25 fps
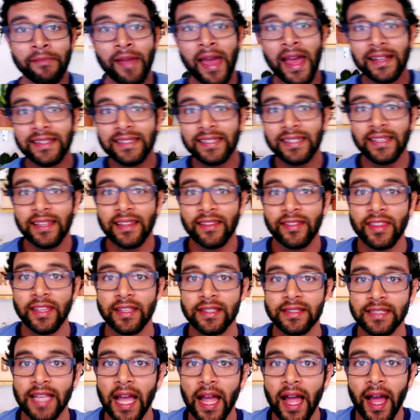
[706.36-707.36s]
met
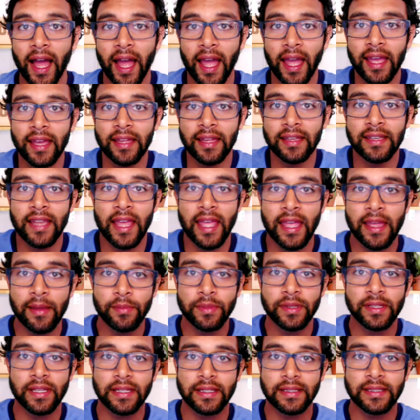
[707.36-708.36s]
this guy
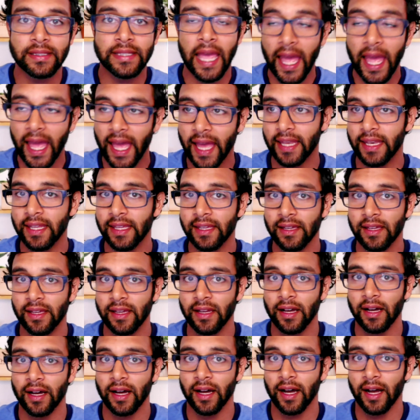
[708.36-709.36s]
named Ted,
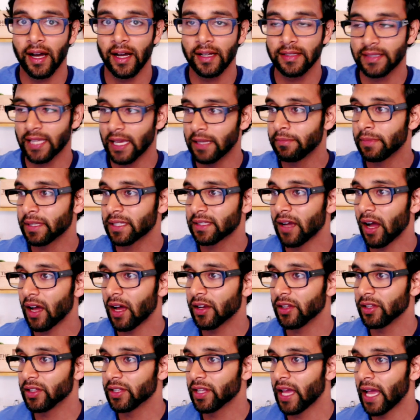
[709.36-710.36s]
Ted
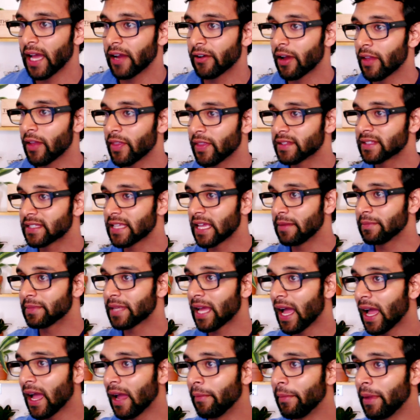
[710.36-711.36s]
McDonald, around the same
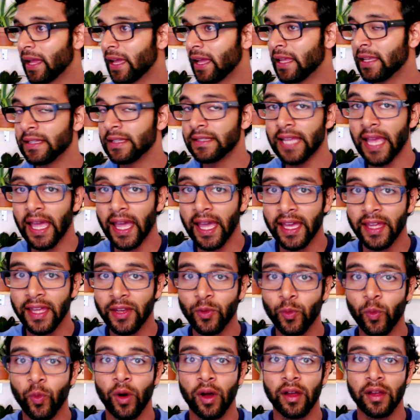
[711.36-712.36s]
time. And
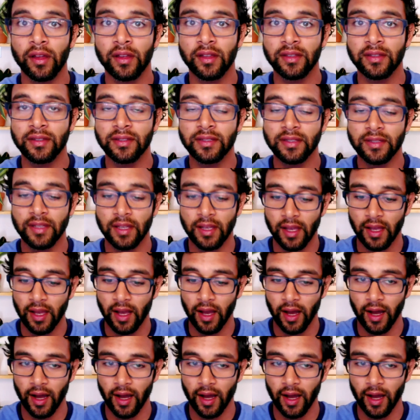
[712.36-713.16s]
Ted was